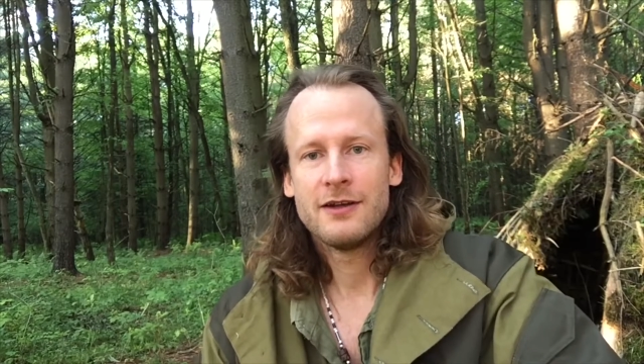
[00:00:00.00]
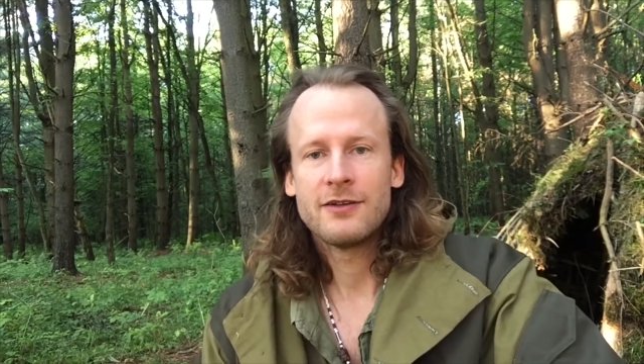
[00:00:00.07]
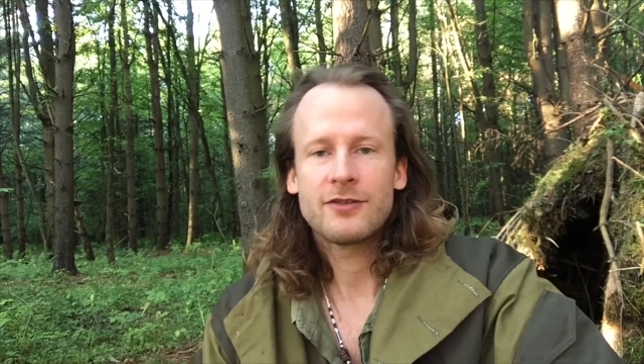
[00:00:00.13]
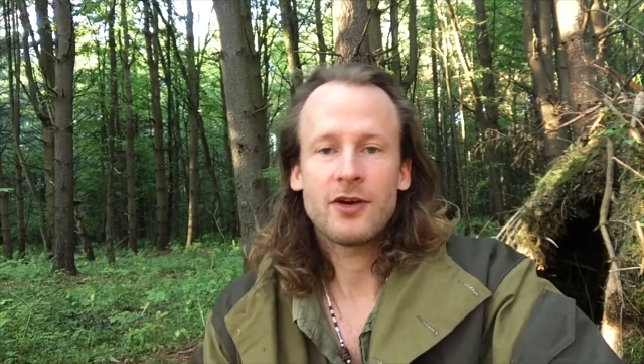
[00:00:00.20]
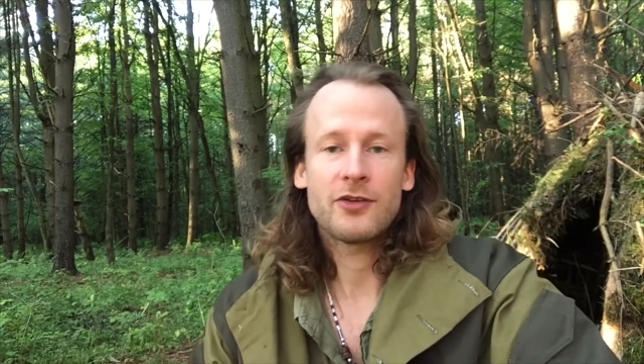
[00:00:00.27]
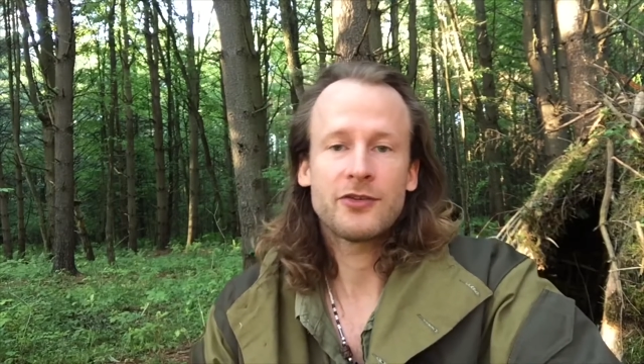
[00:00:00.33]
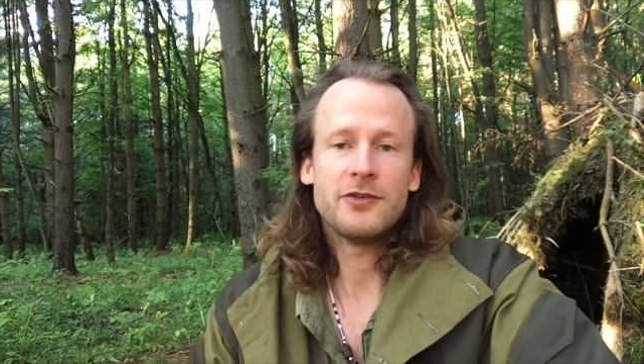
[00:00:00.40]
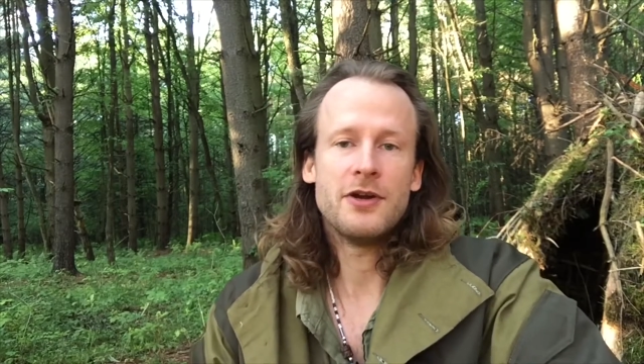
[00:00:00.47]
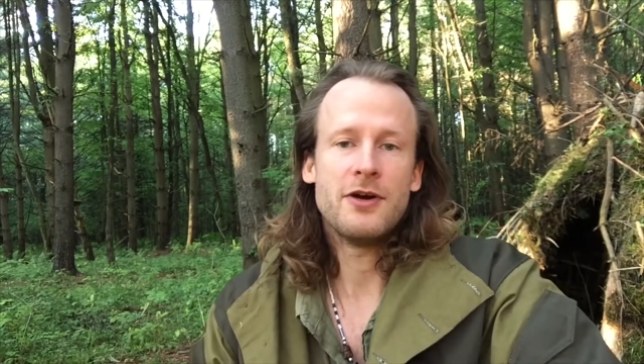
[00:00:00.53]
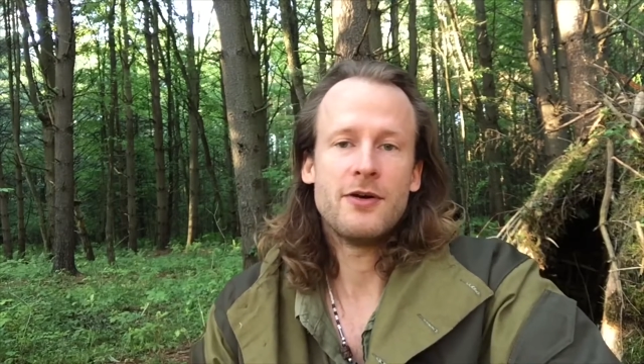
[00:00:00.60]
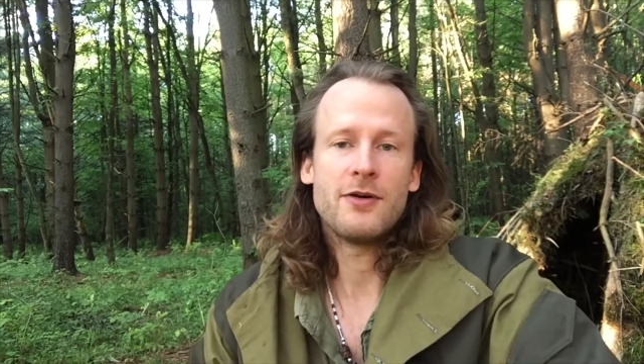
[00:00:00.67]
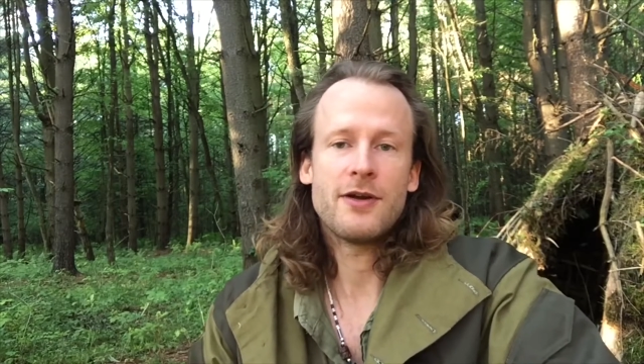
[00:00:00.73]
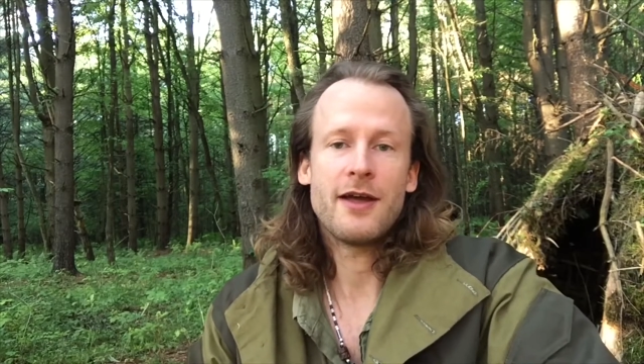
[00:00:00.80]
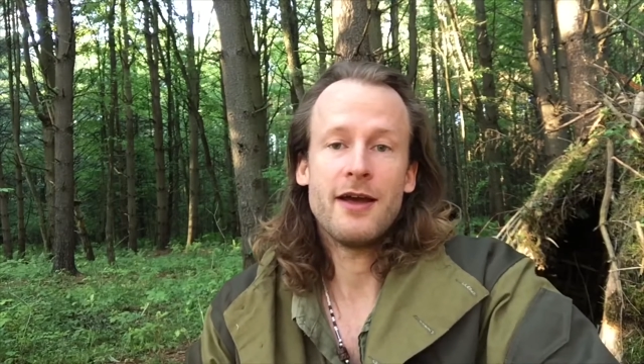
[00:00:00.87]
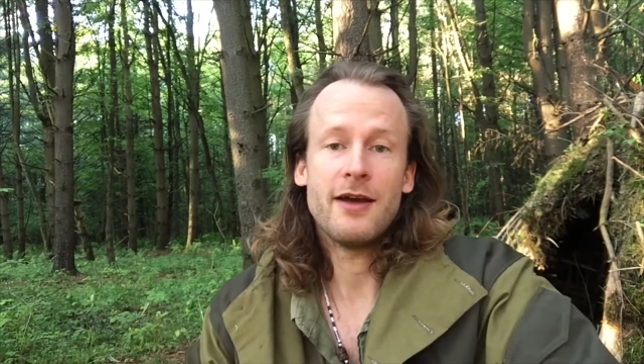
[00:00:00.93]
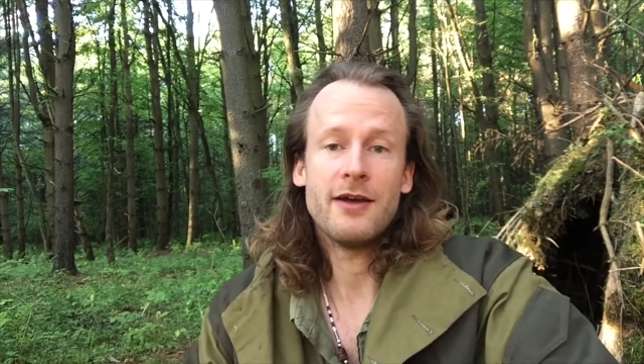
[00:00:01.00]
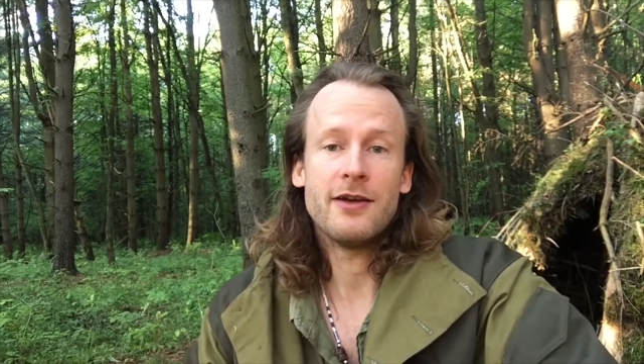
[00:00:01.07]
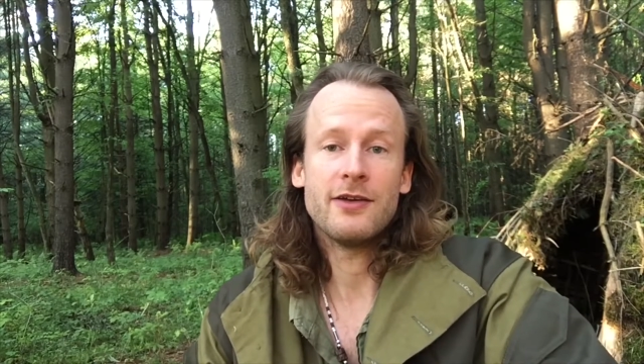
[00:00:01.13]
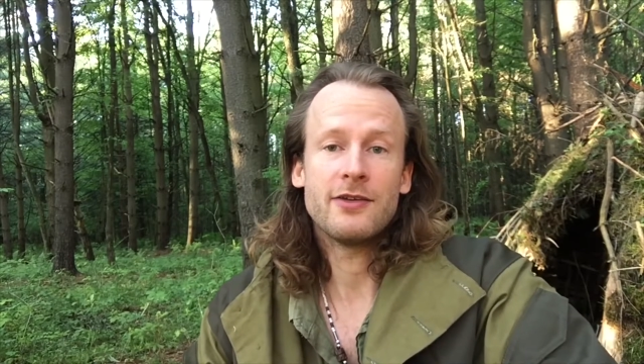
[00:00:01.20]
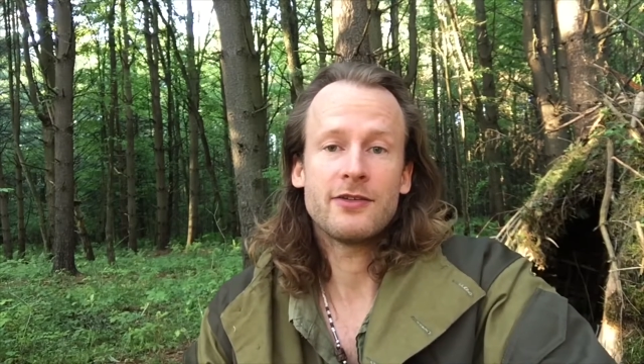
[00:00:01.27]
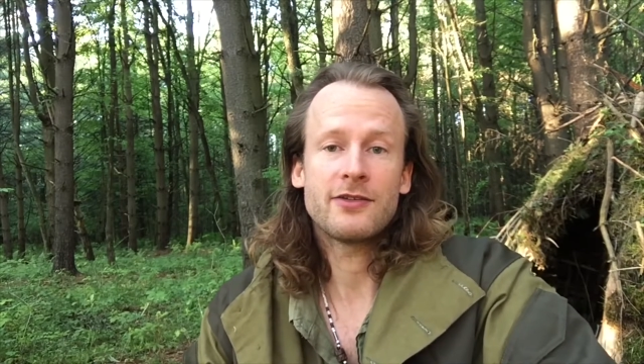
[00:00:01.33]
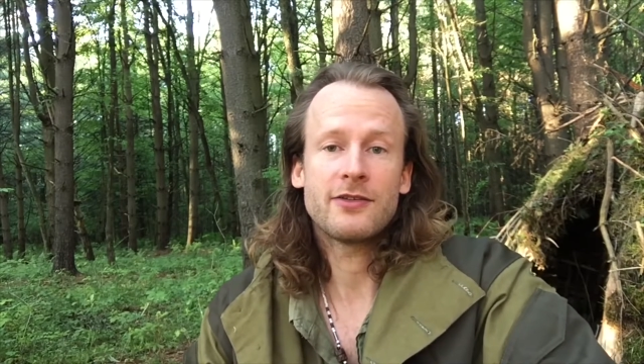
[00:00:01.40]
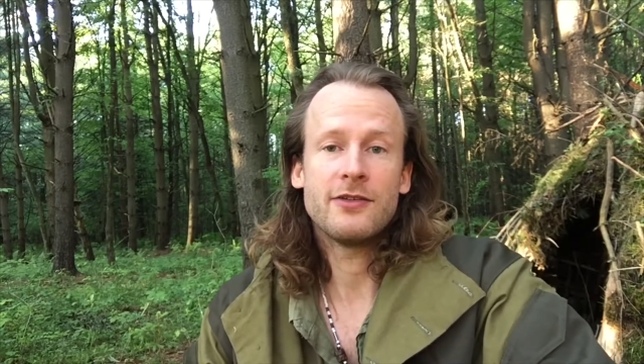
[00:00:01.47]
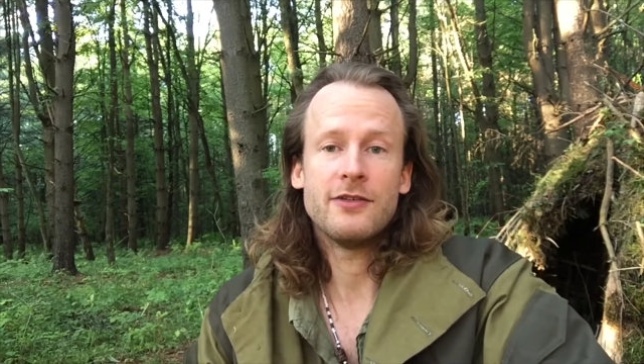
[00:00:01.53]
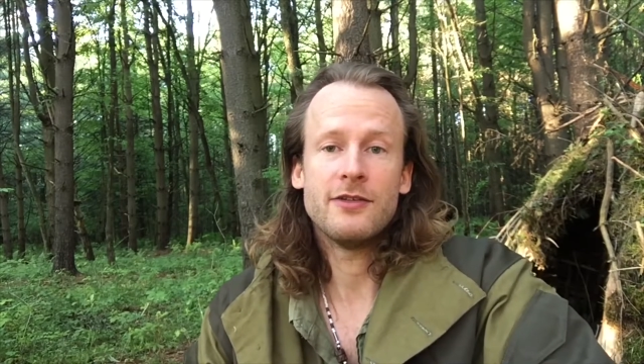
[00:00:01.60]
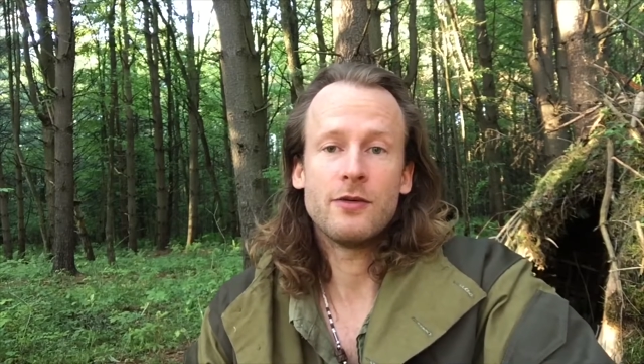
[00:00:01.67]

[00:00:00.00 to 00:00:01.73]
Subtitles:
It's also known as